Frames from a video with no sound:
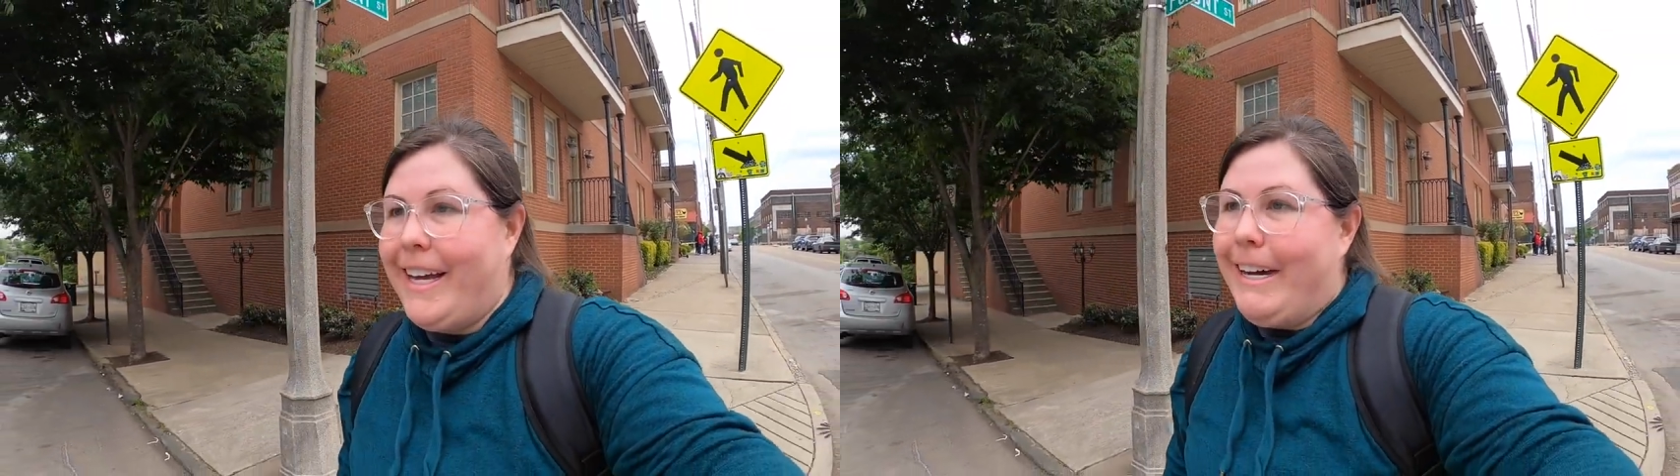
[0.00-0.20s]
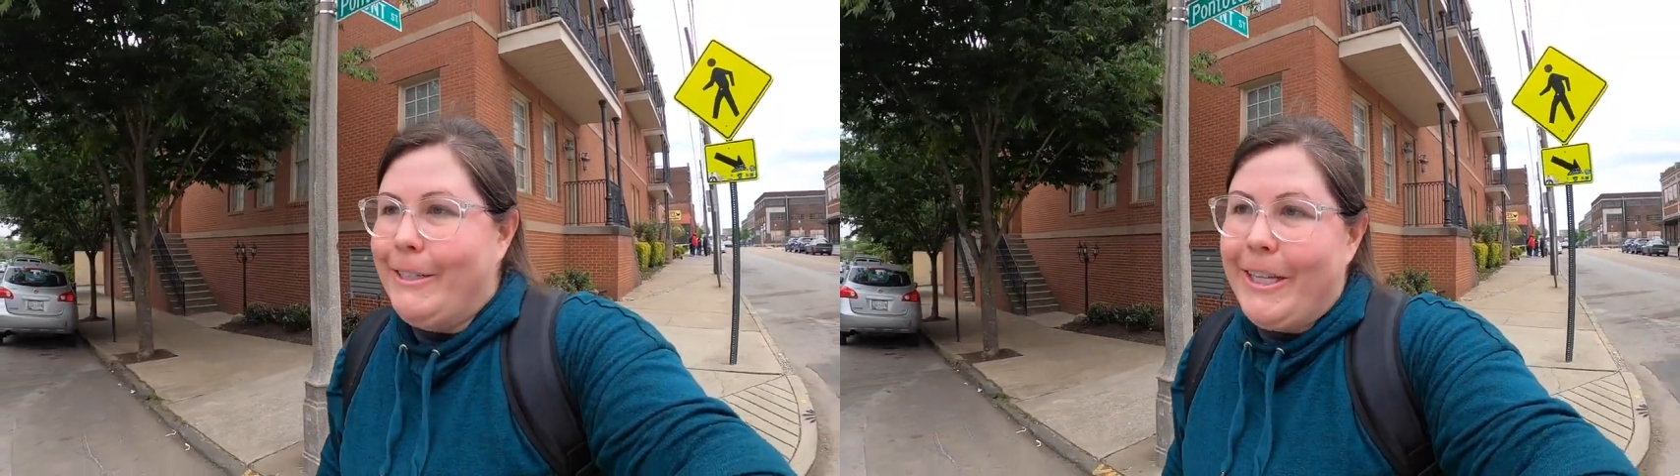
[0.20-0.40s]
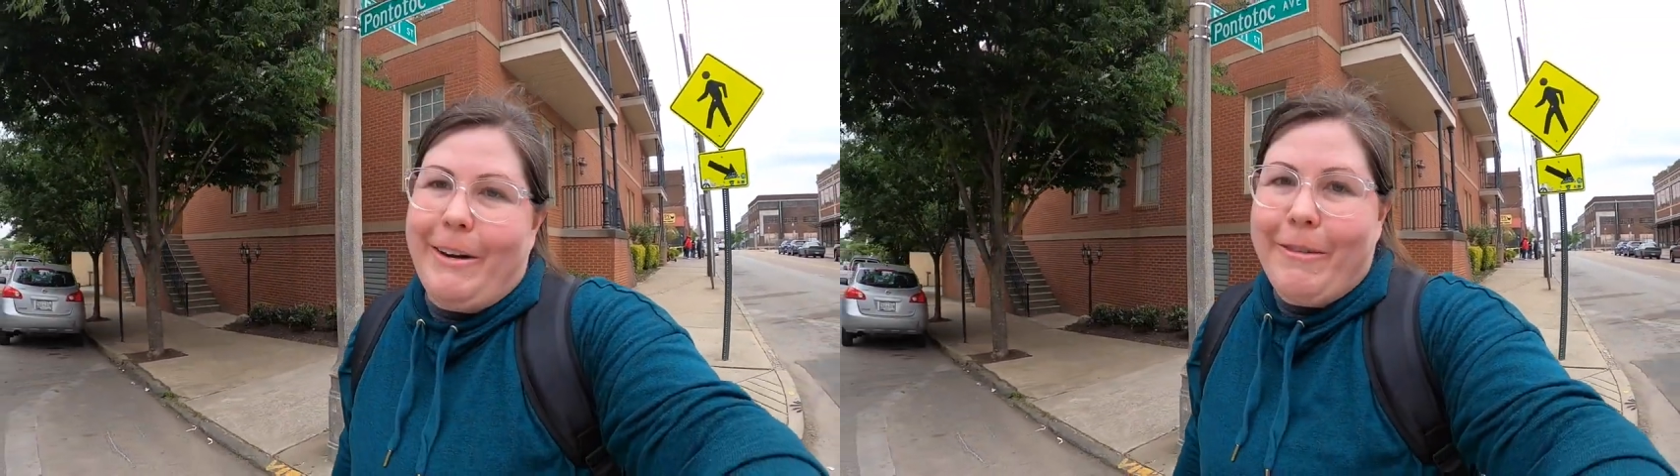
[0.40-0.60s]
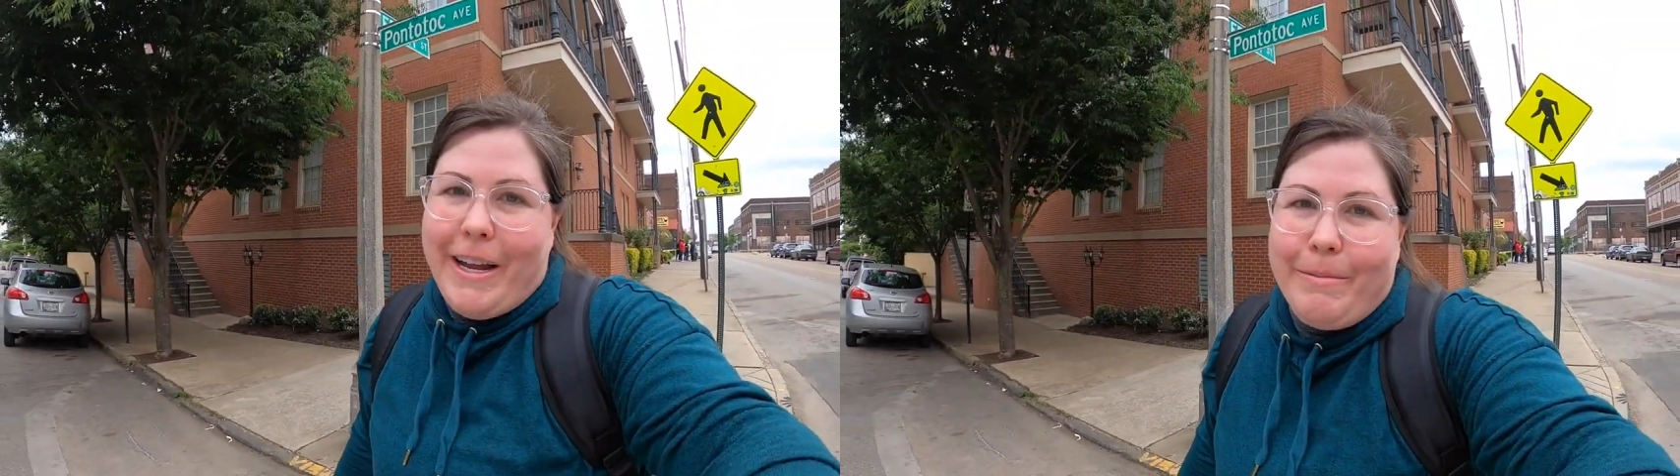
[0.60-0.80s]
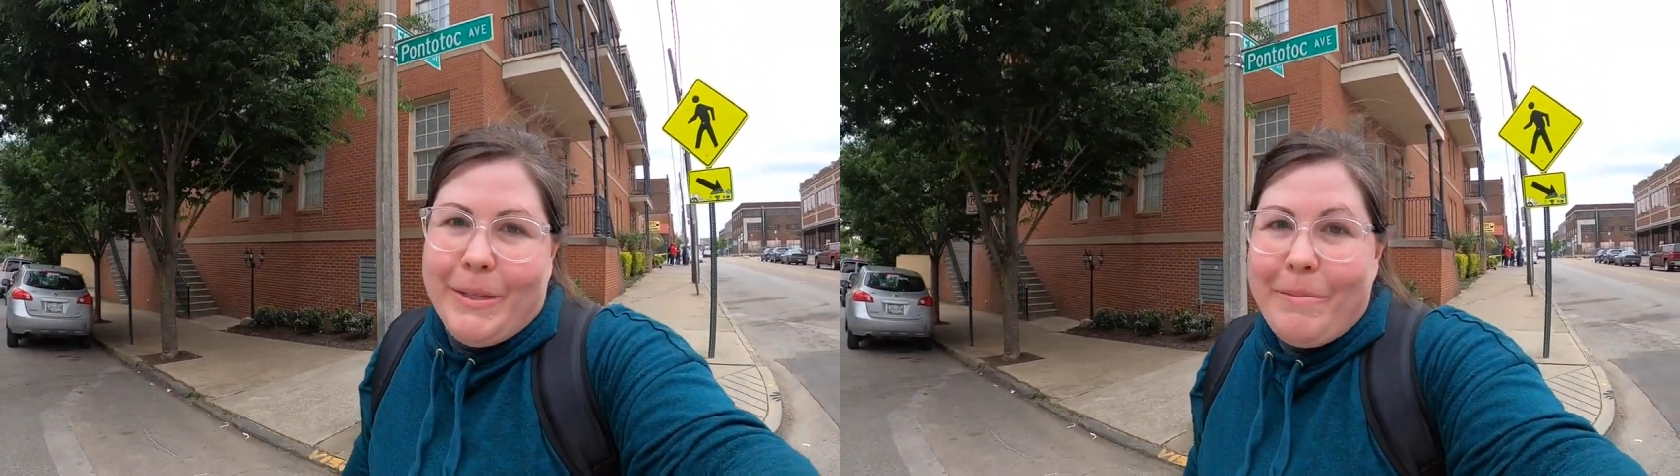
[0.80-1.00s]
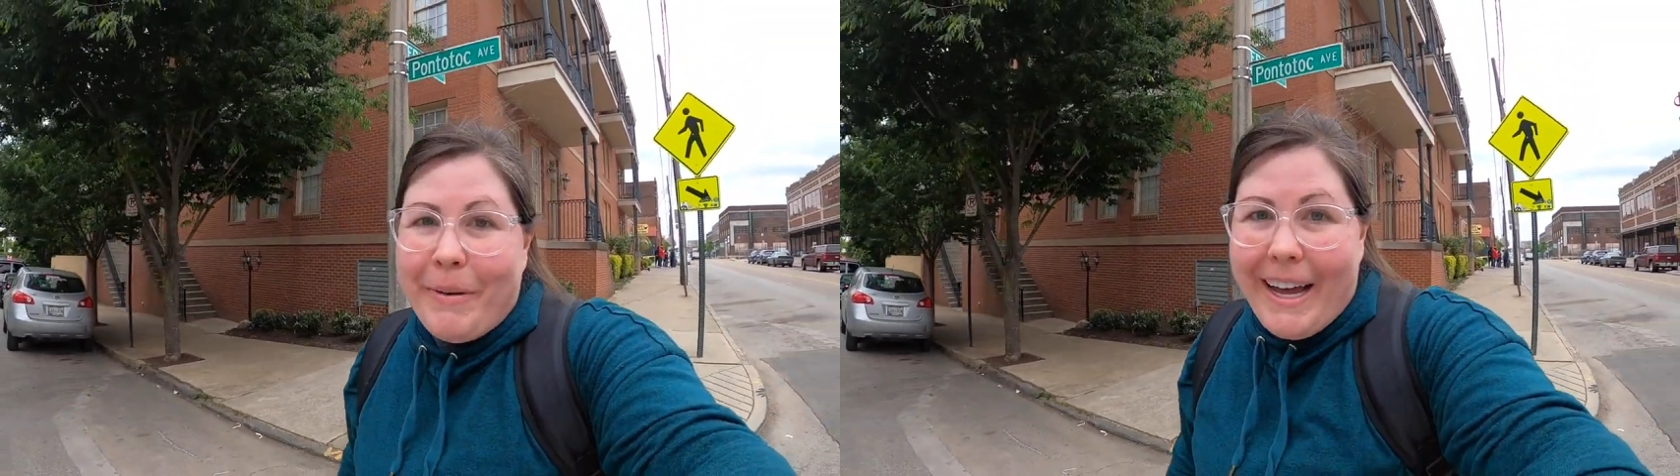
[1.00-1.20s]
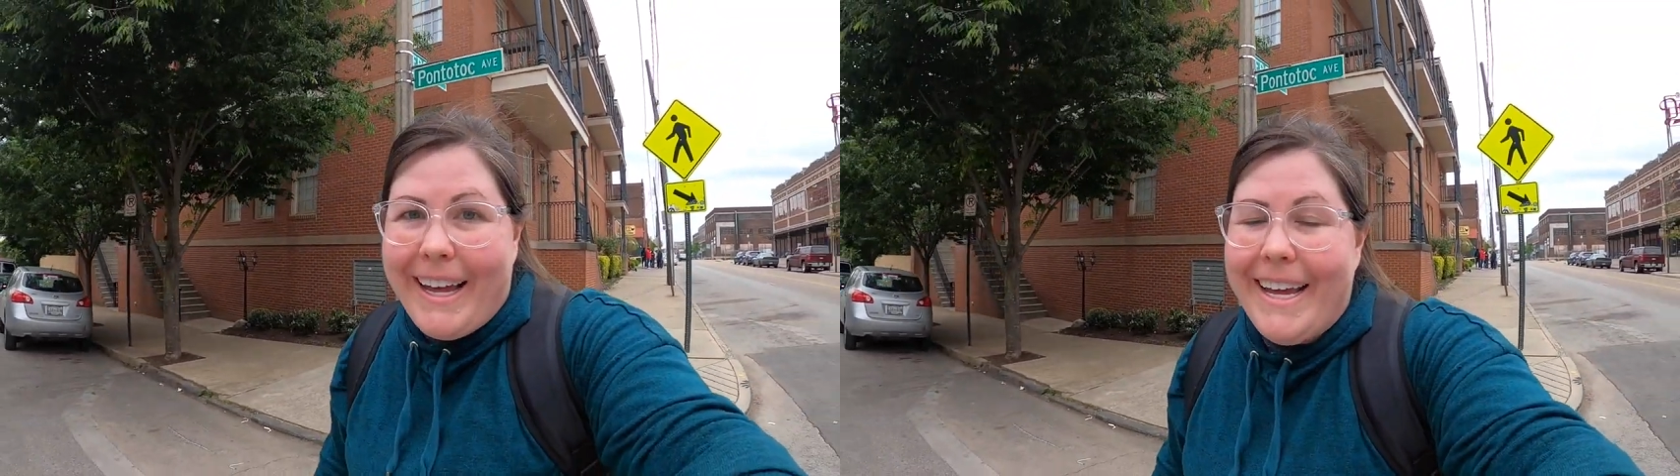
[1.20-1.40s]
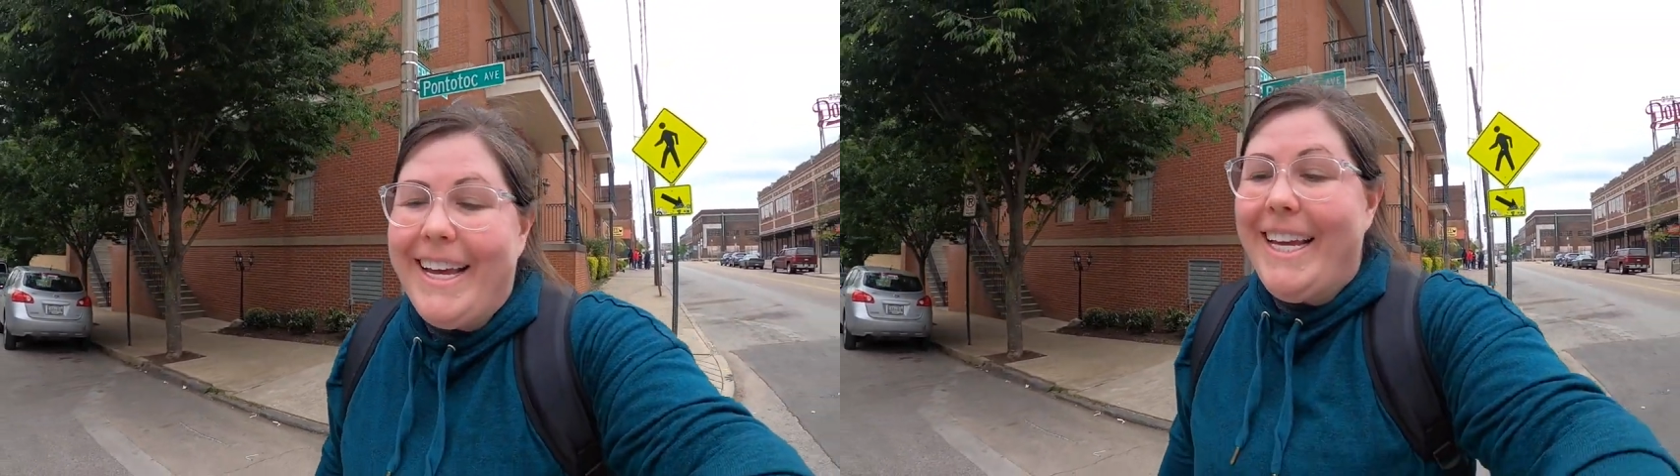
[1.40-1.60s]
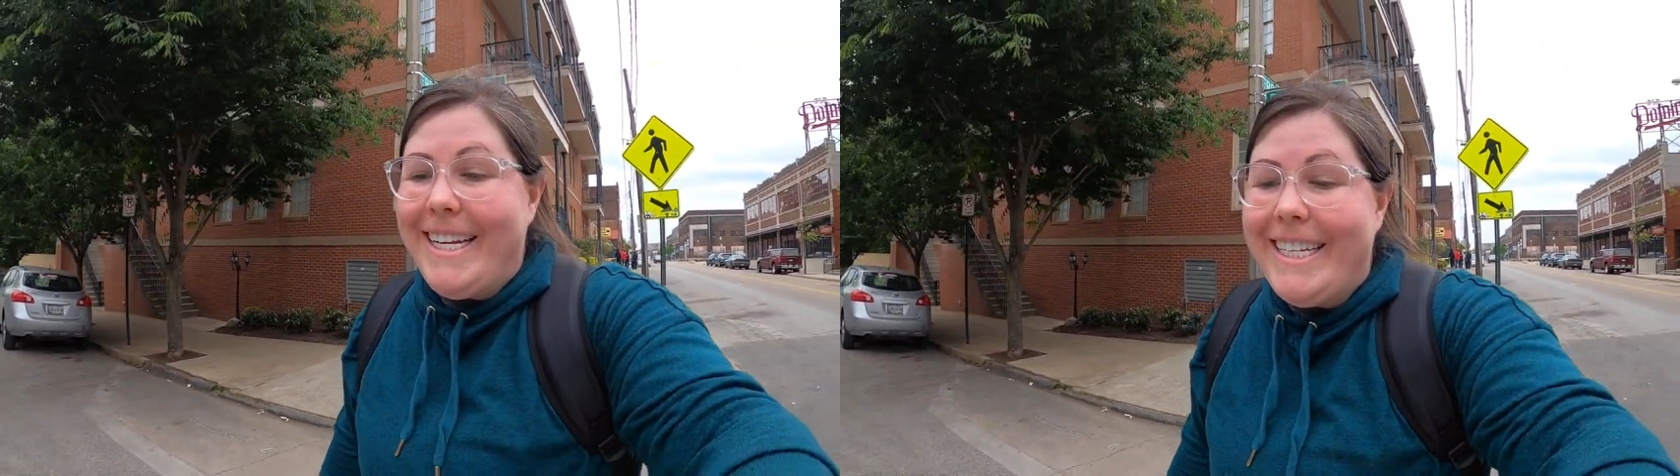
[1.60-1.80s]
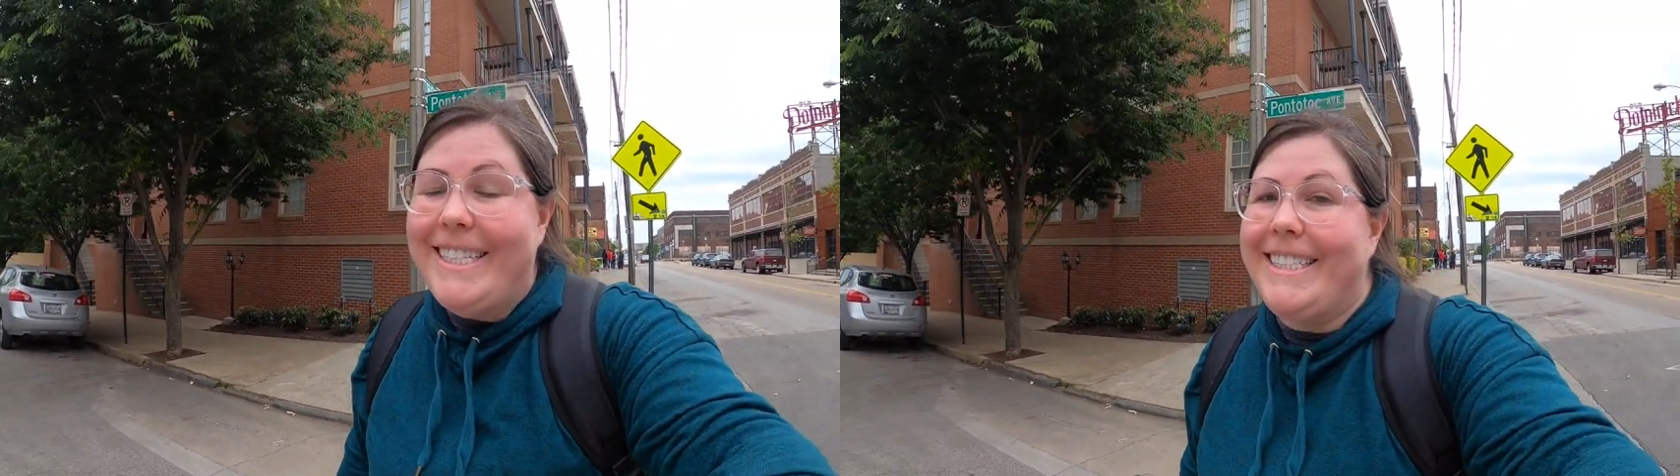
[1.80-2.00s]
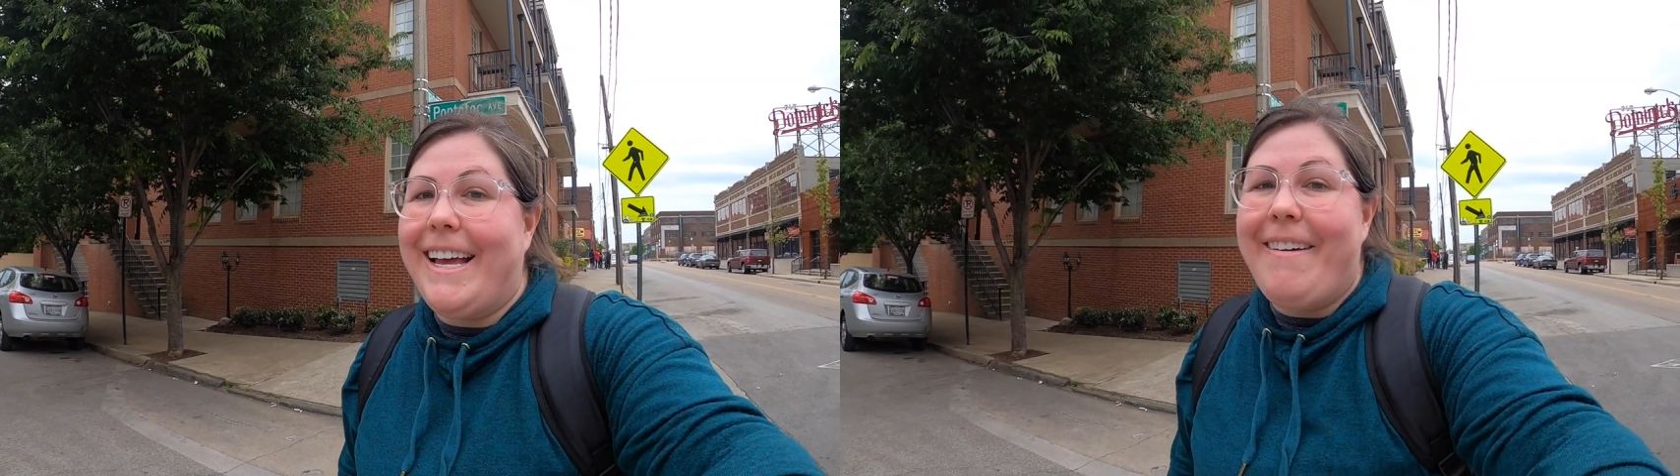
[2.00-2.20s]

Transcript: I just had ribs, but it is